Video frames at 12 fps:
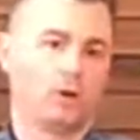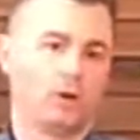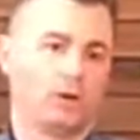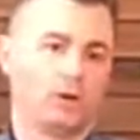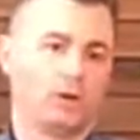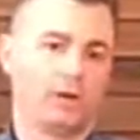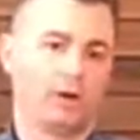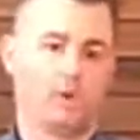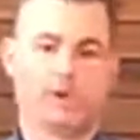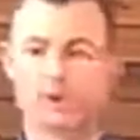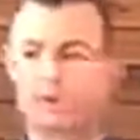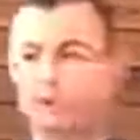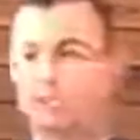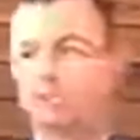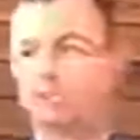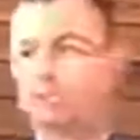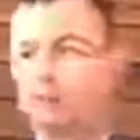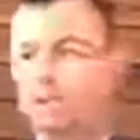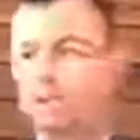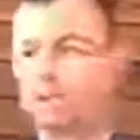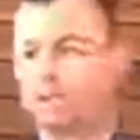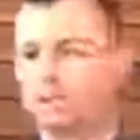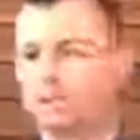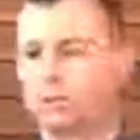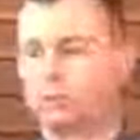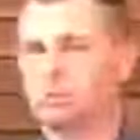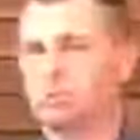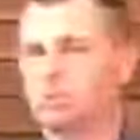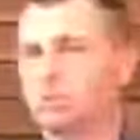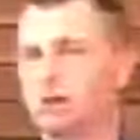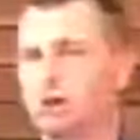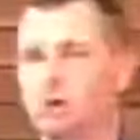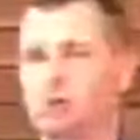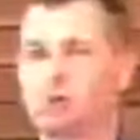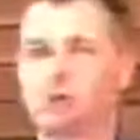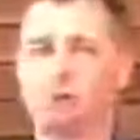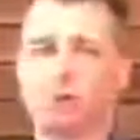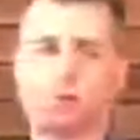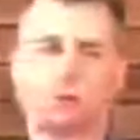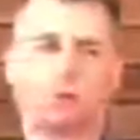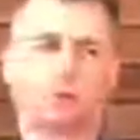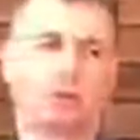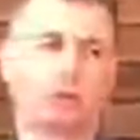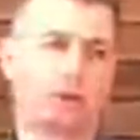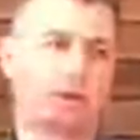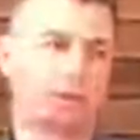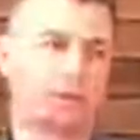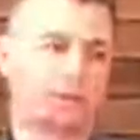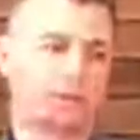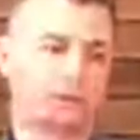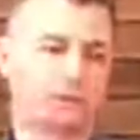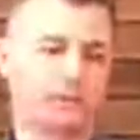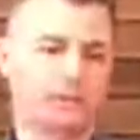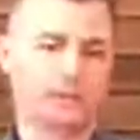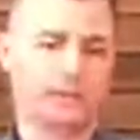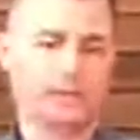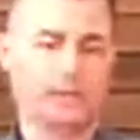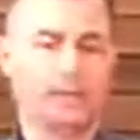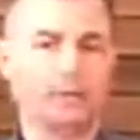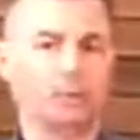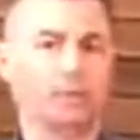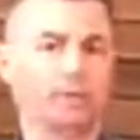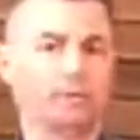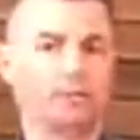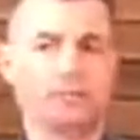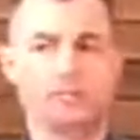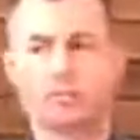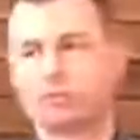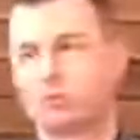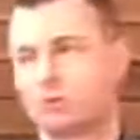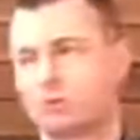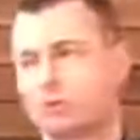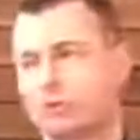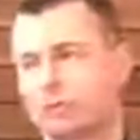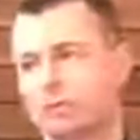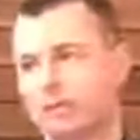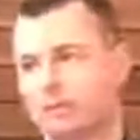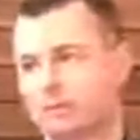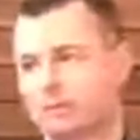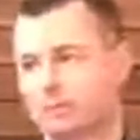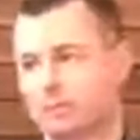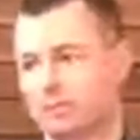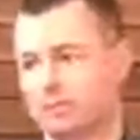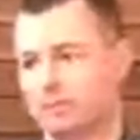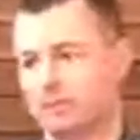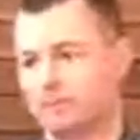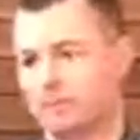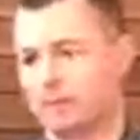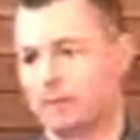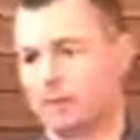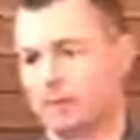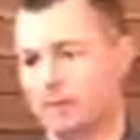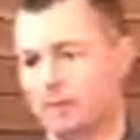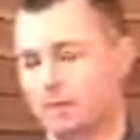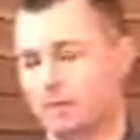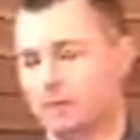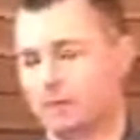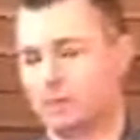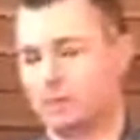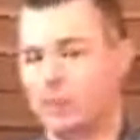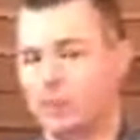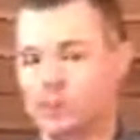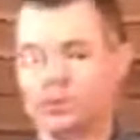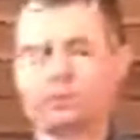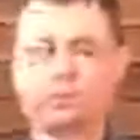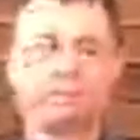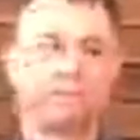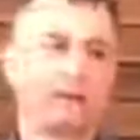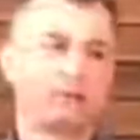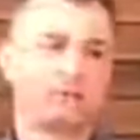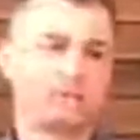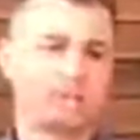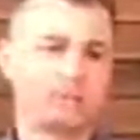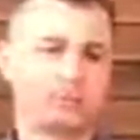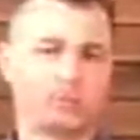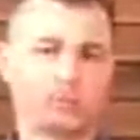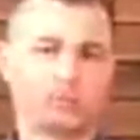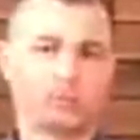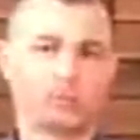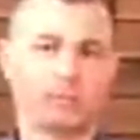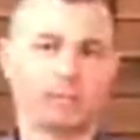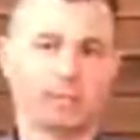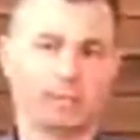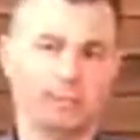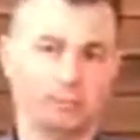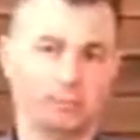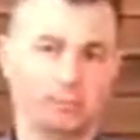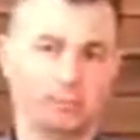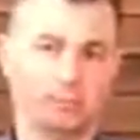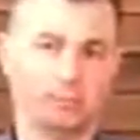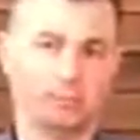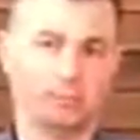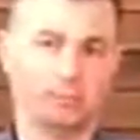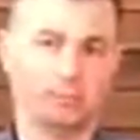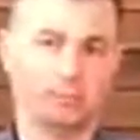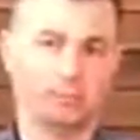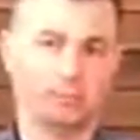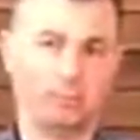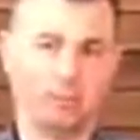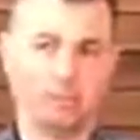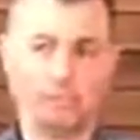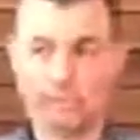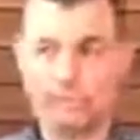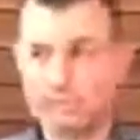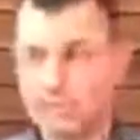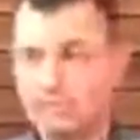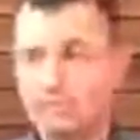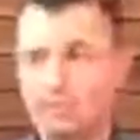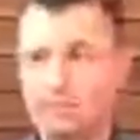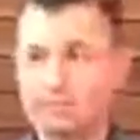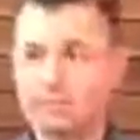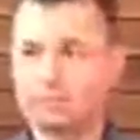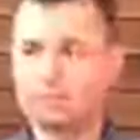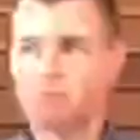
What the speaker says: They are 3 situations that we see over and over around the country that we have seen historically in Kansas City. One of these homicides we believe, has a nexus to